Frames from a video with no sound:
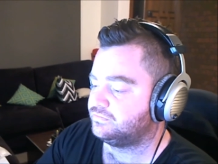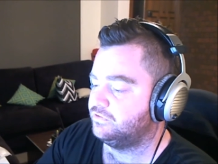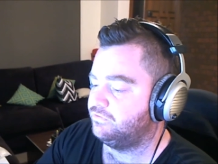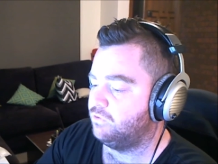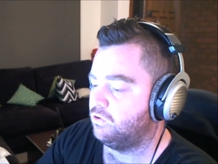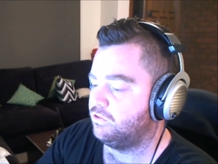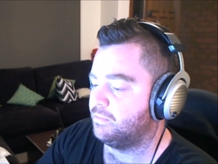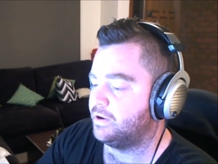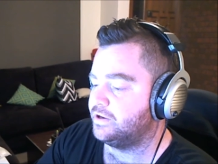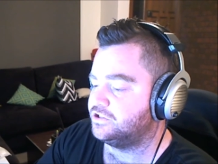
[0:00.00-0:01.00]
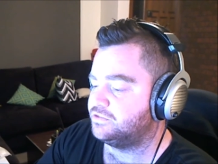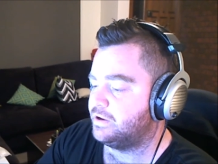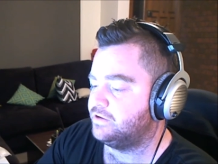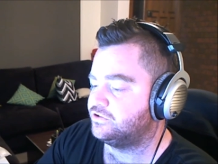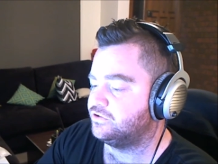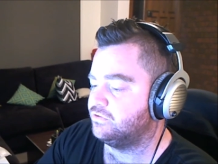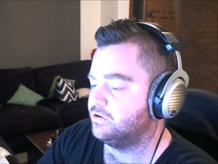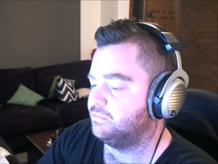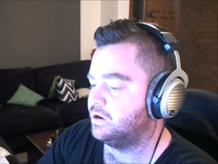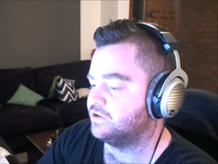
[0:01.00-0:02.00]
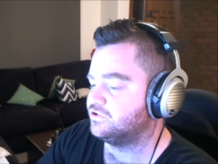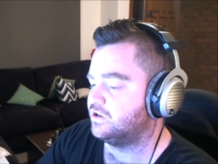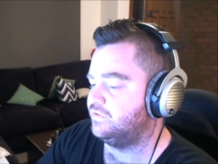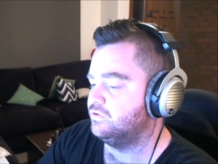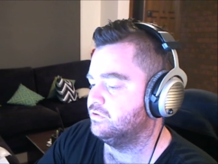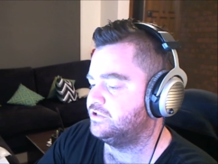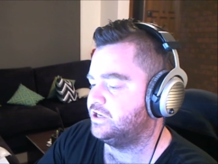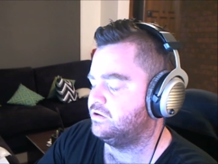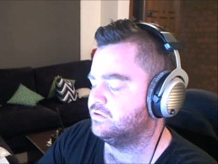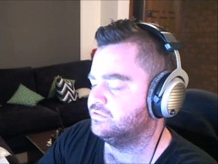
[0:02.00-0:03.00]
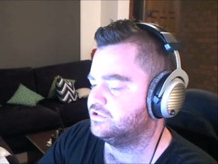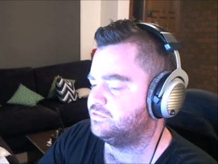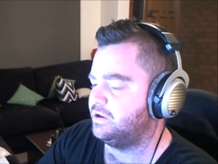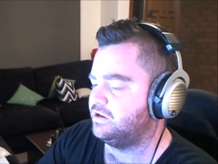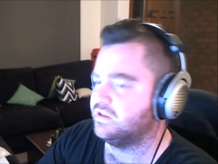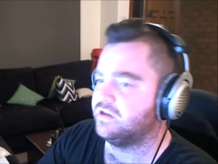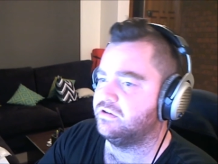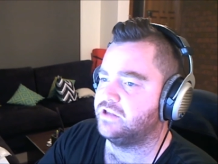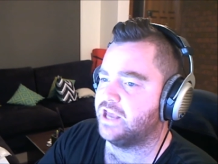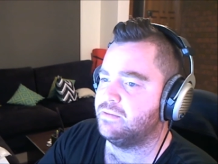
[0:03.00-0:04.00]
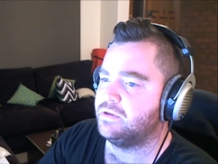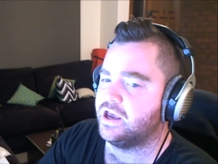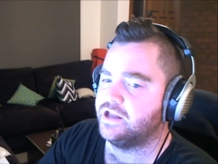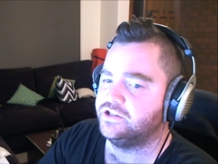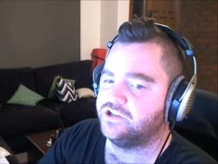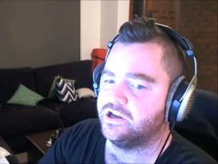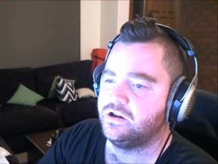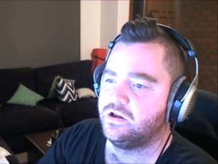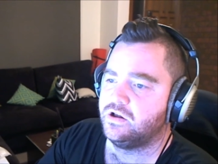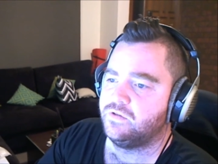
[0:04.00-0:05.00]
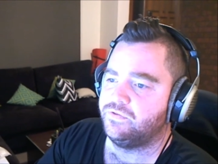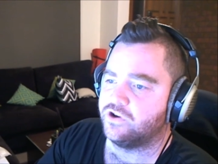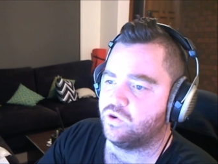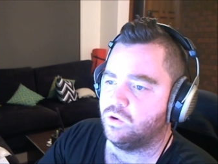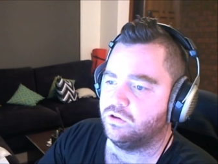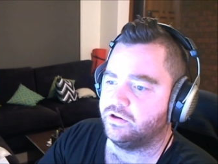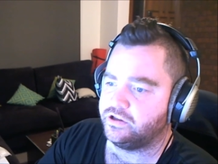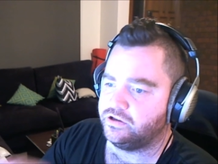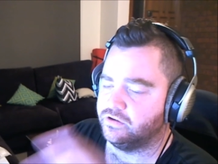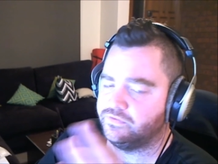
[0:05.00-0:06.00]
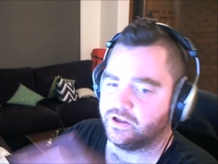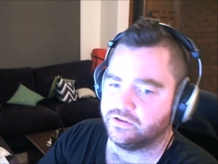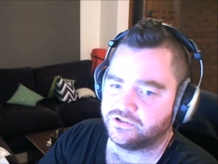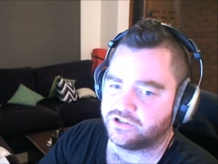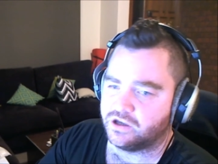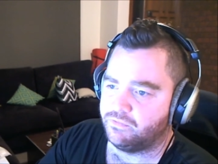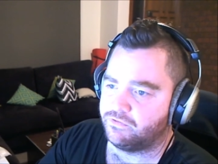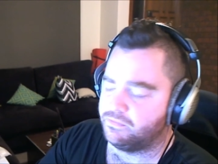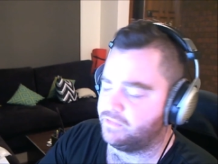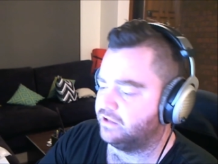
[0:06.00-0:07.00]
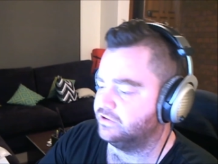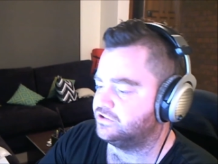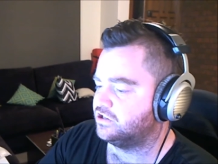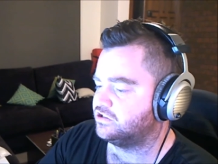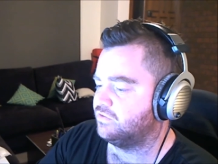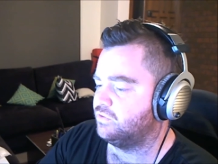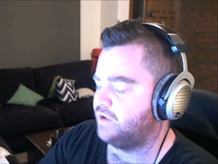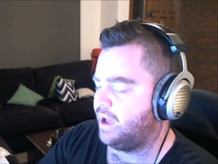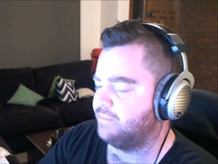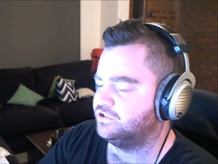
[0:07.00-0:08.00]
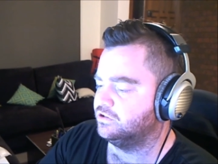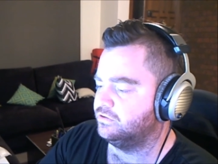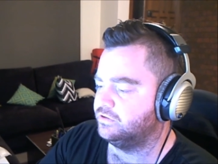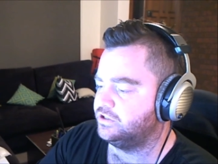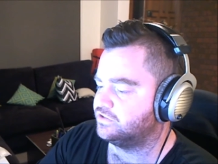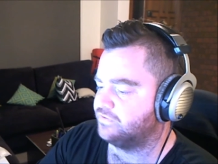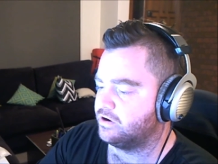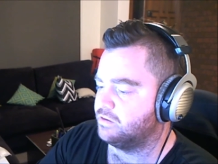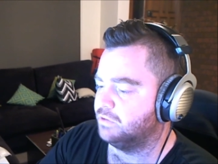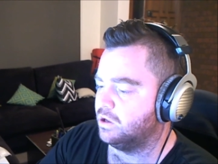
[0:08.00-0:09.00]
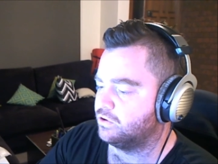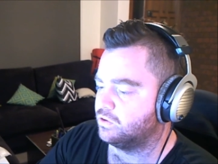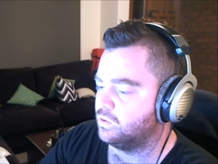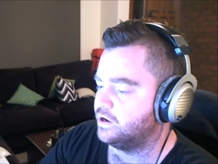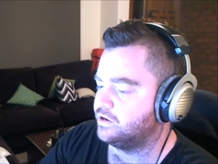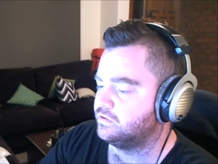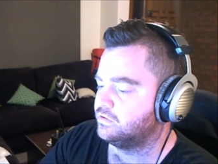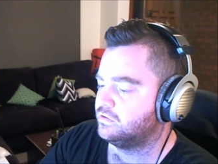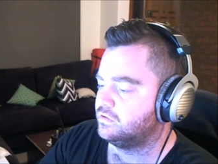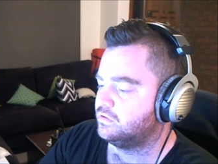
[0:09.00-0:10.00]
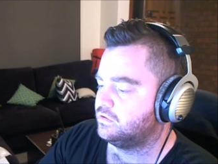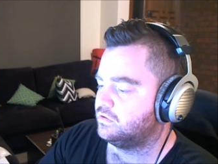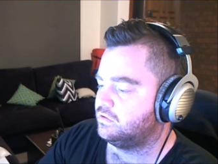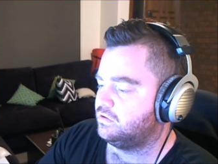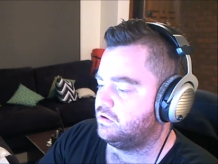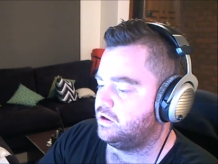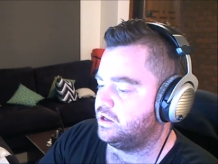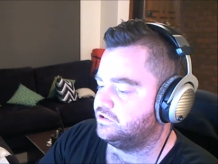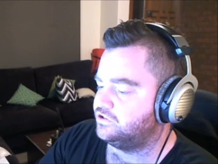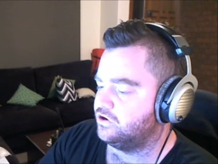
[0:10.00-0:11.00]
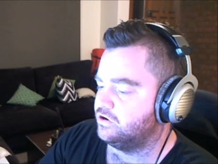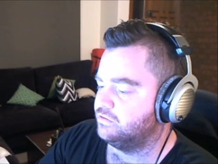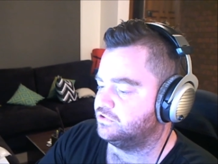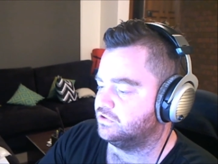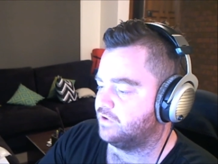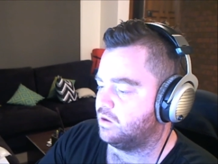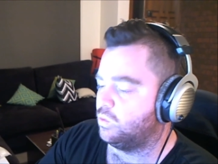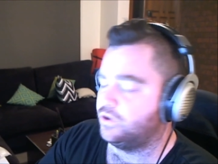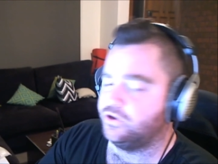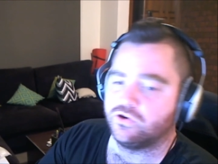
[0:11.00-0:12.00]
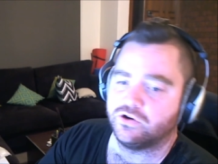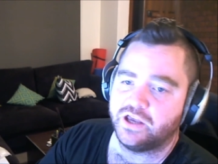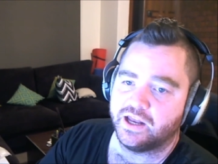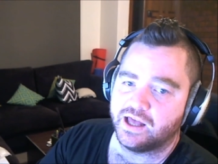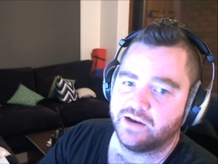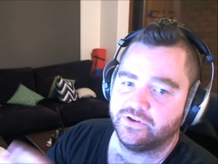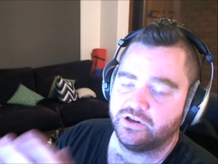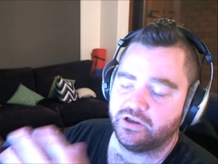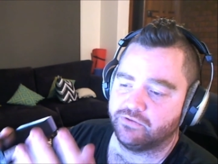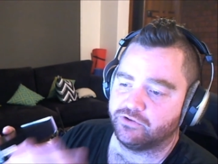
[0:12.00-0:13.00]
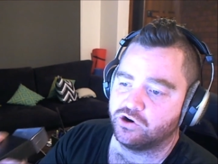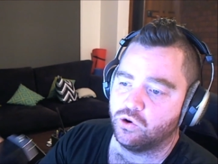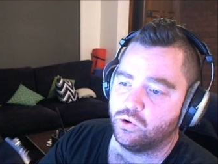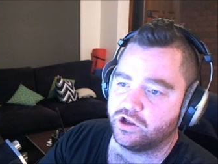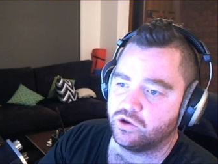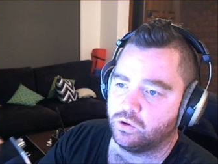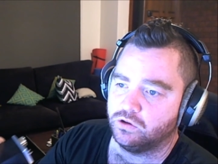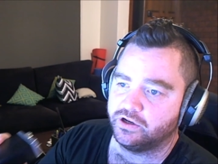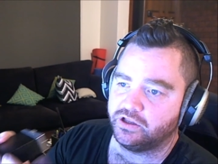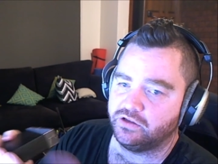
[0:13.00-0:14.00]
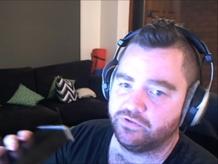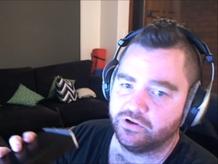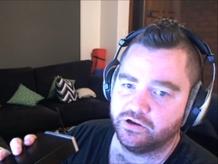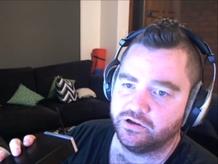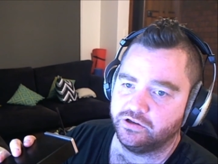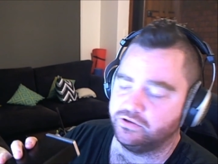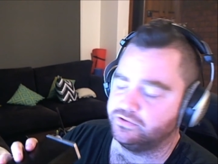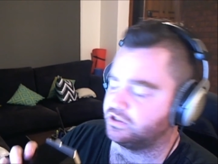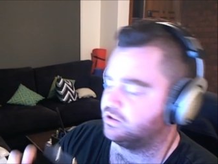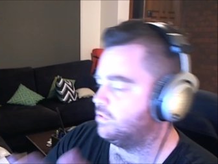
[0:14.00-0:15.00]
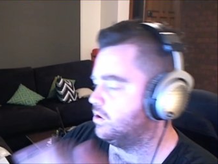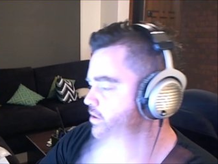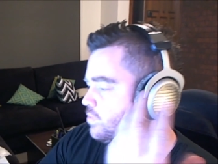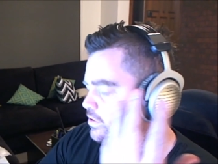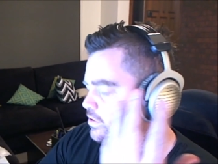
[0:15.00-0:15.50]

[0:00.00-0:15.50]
for the money spent. $200. Like if you were intending on spending that on a gaming headset, the quality of getting something from that list of stuff would absolutely just fucking blow it away. In terms of what you're going to get out of it in recording quality for using the mic, what you're